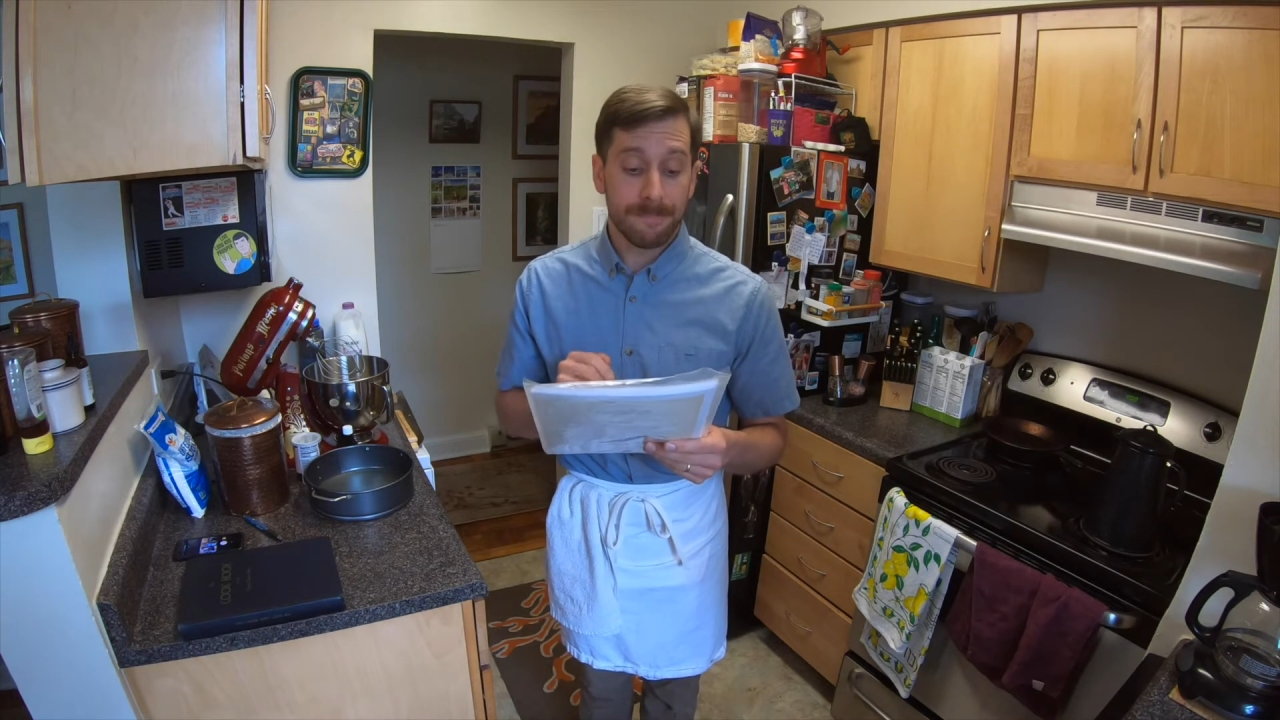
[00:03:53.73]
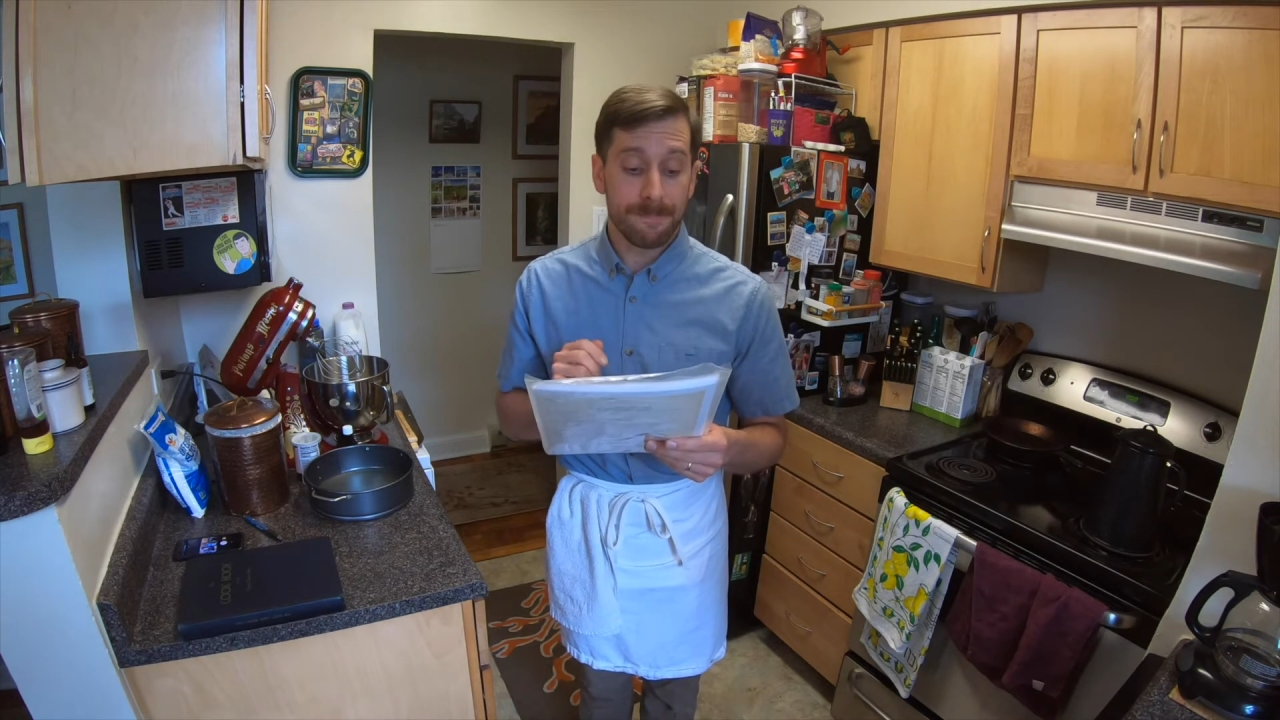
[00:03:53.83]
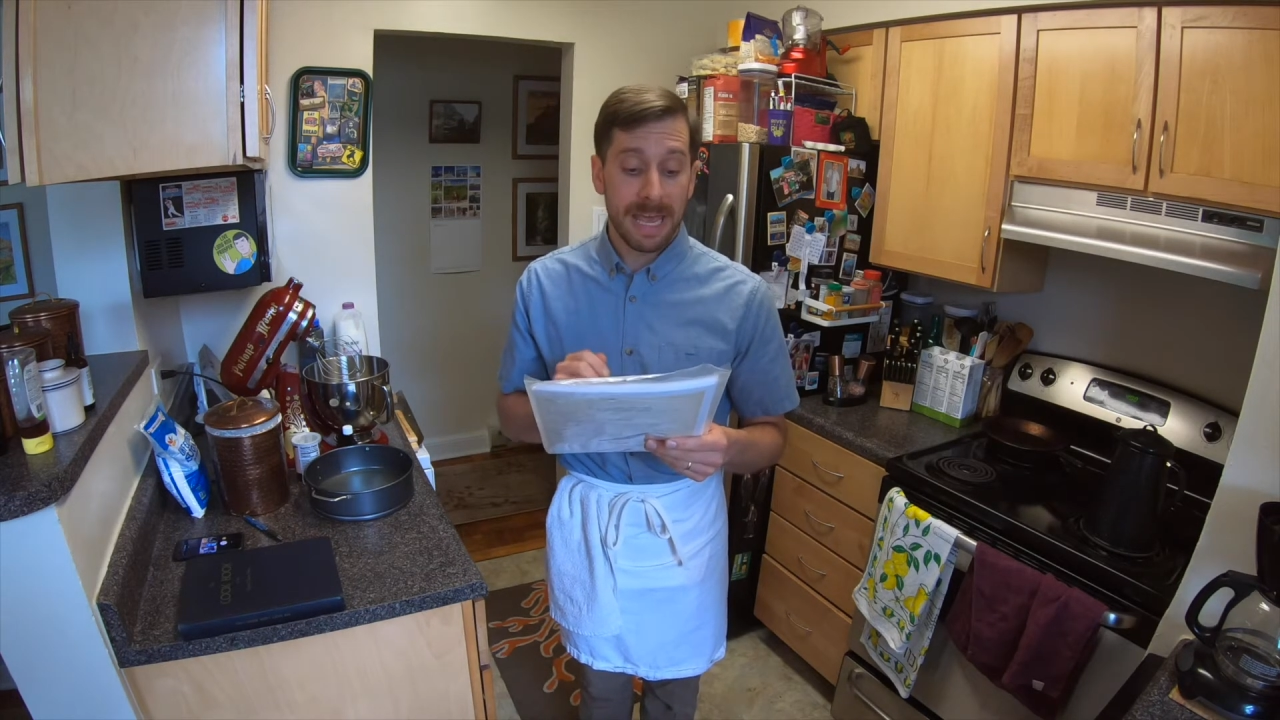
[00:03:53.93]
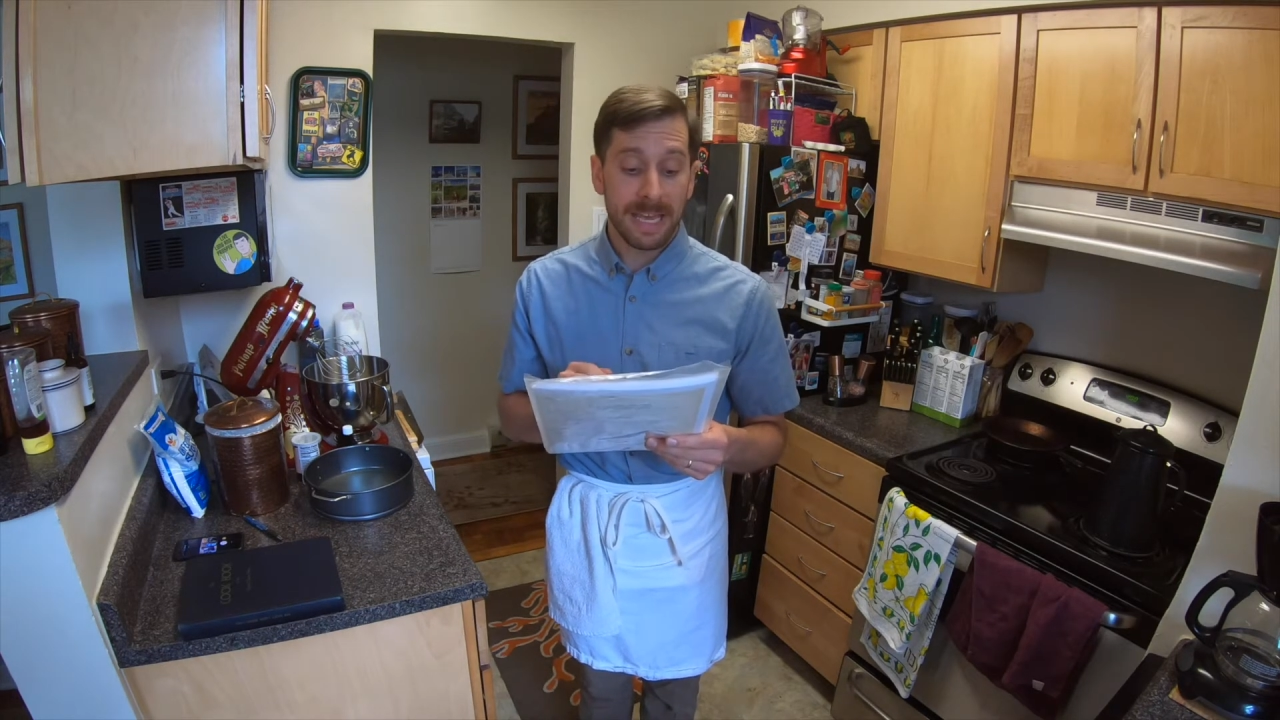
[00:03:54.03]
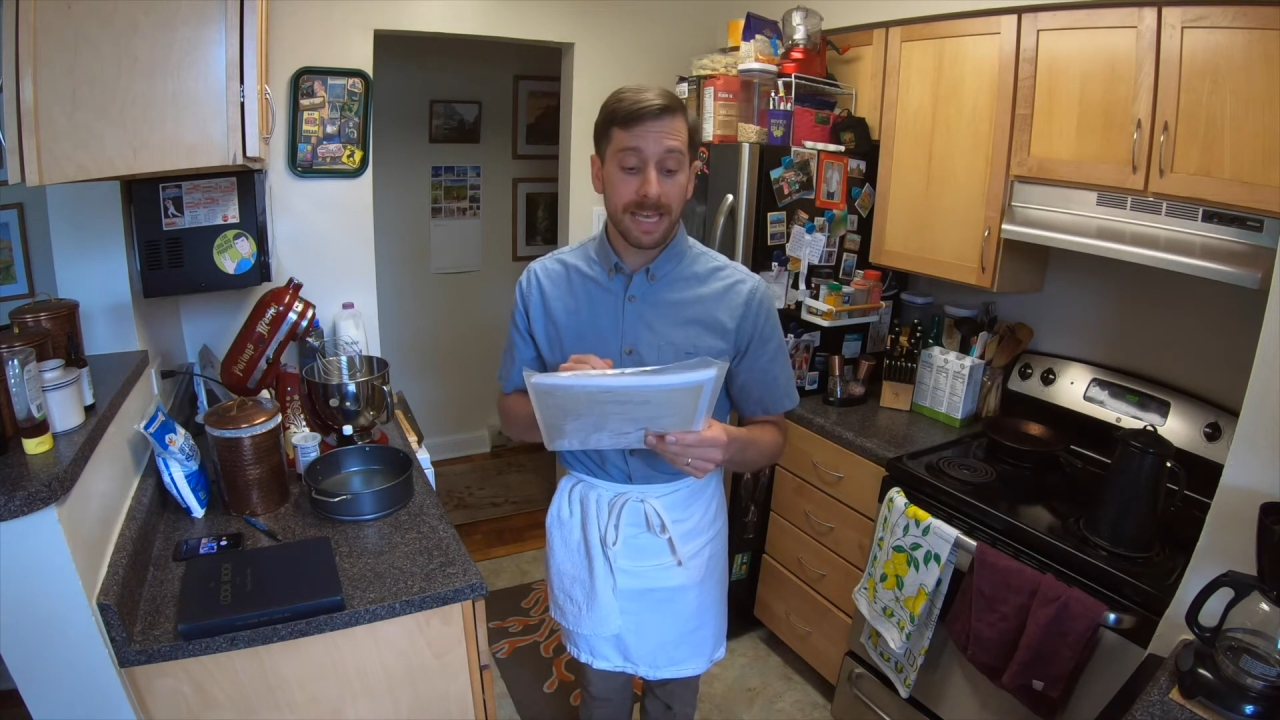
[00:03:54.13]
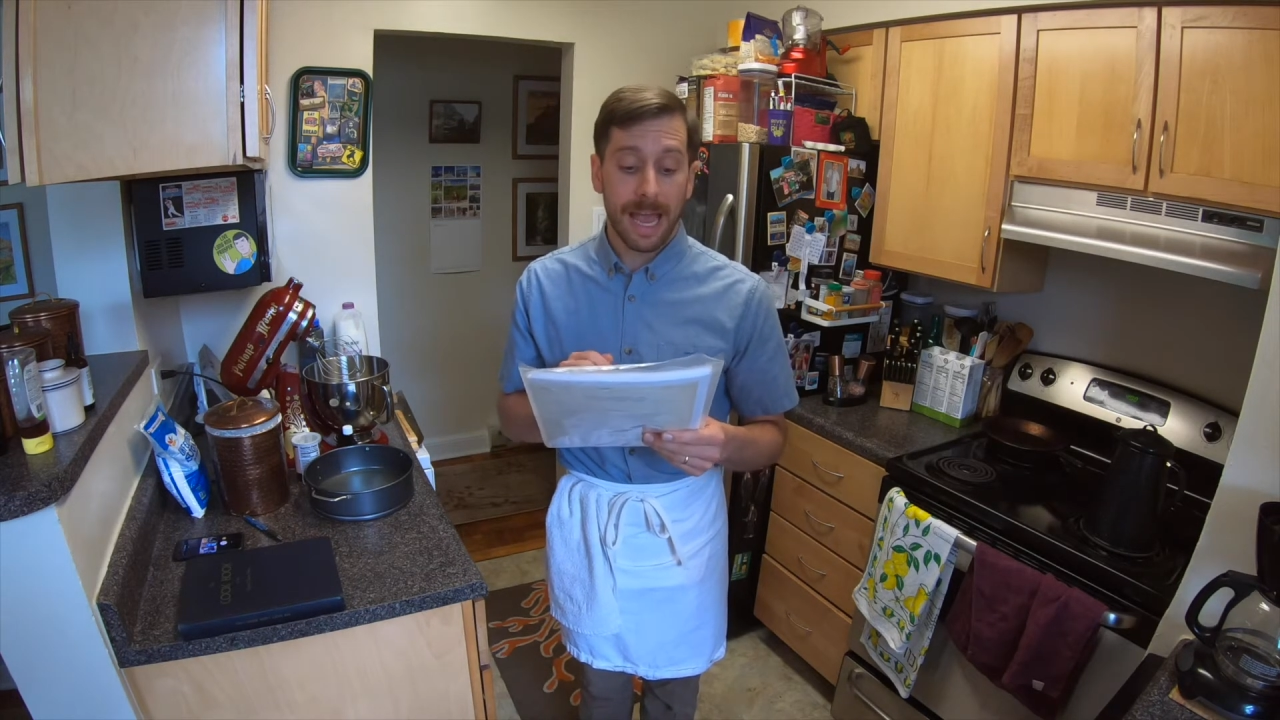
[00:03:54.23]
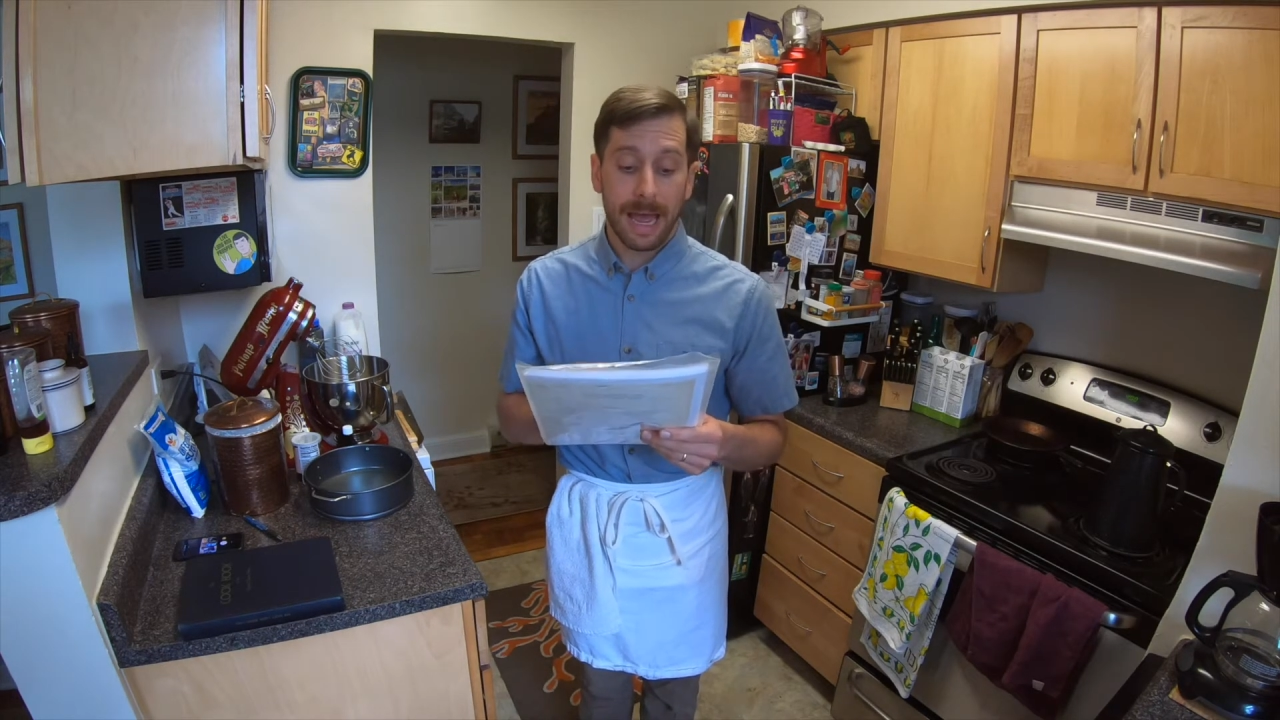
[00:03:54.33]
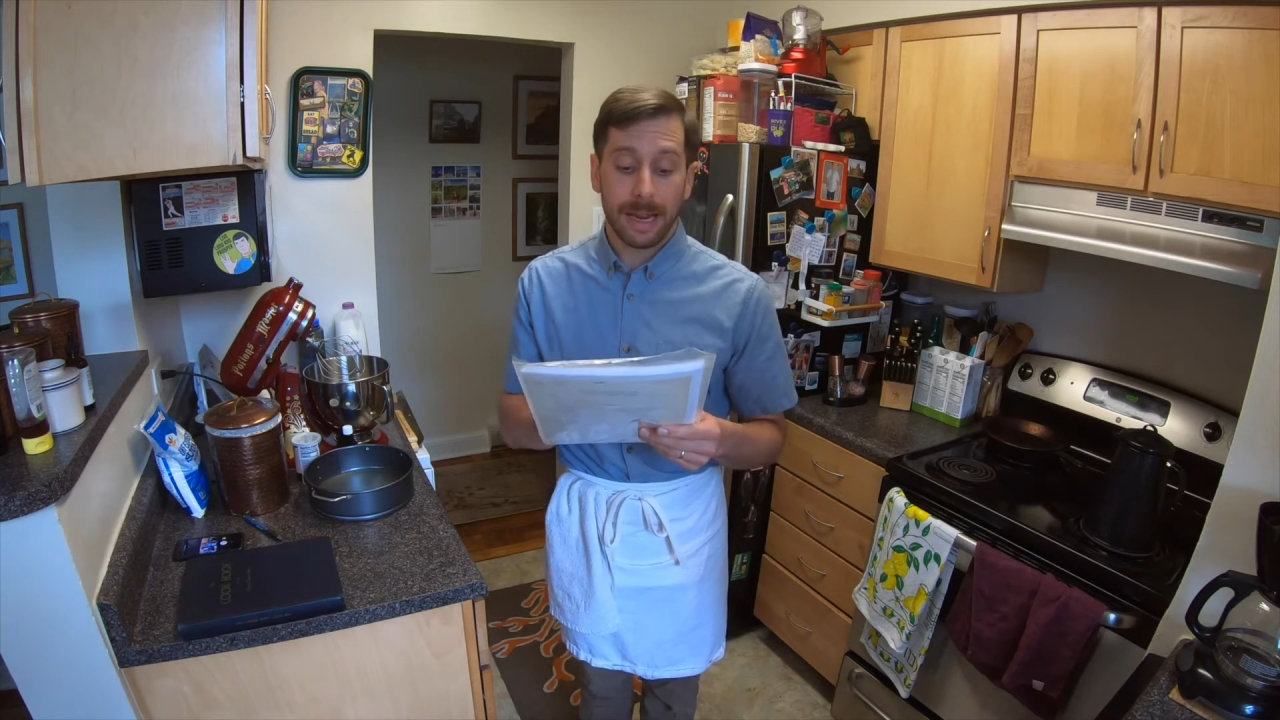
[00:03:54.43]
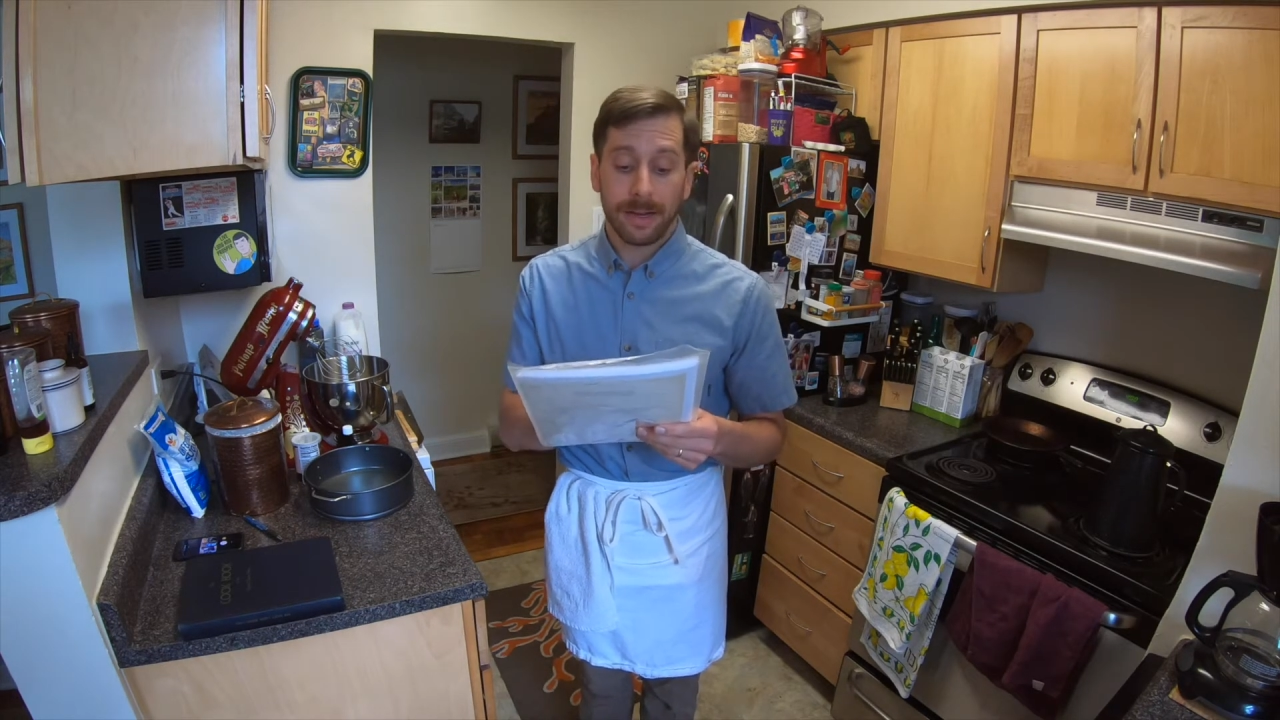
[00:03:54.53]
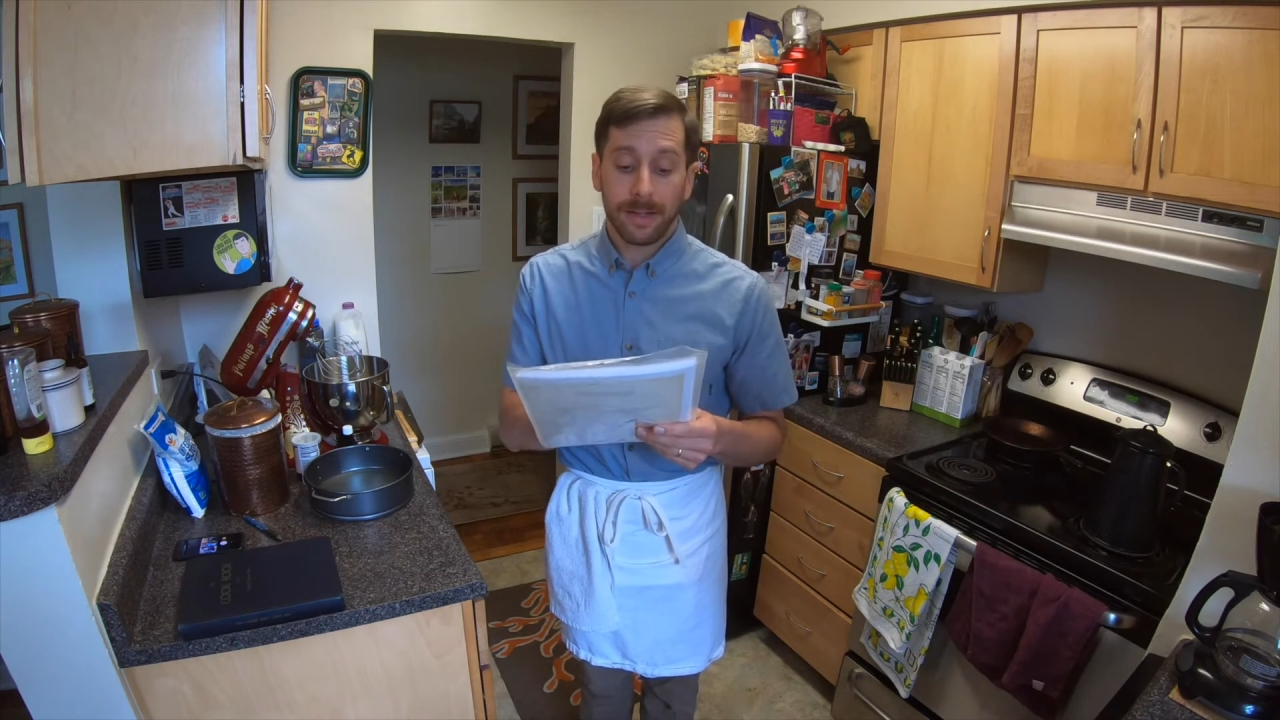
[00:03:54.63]
Bake
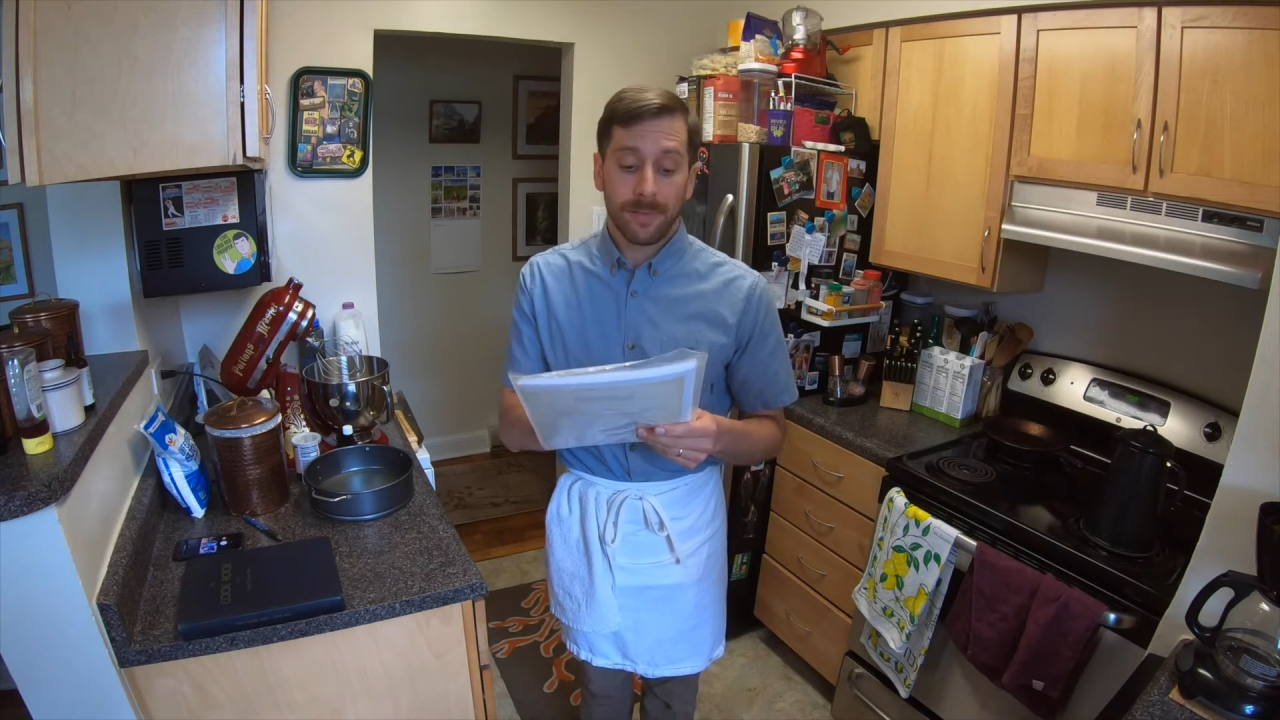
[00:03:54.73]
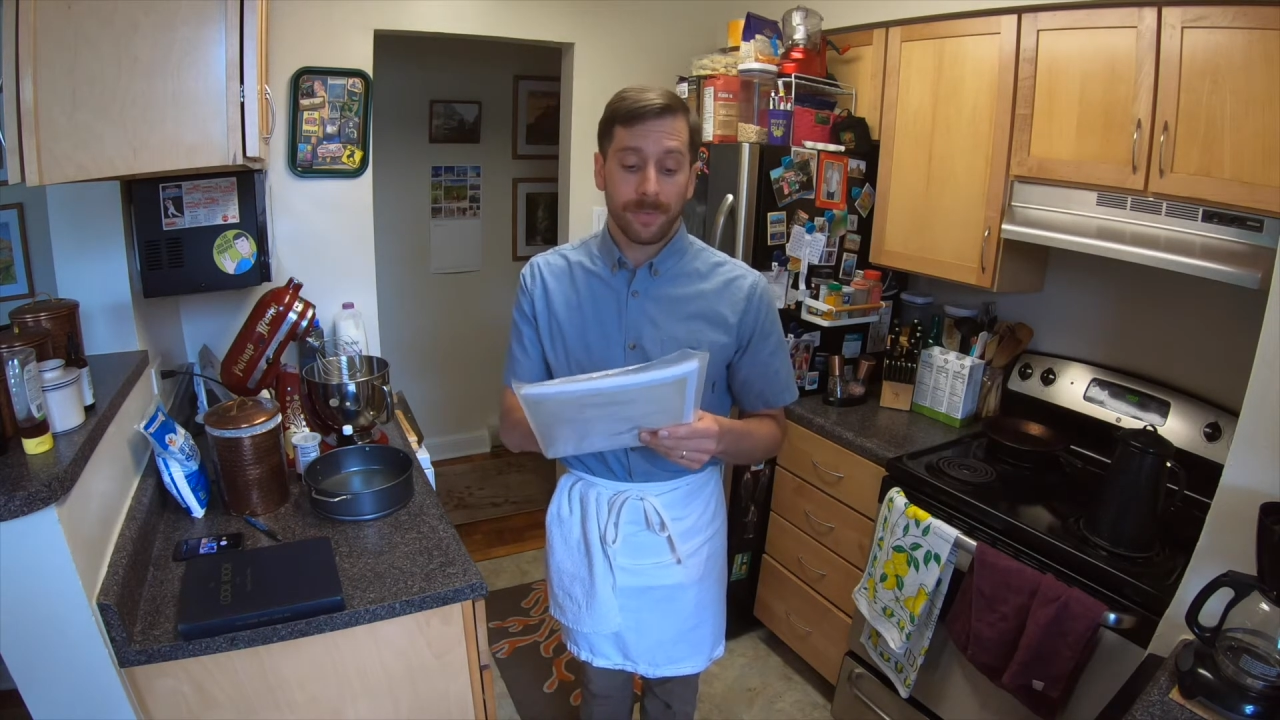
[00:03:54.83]
at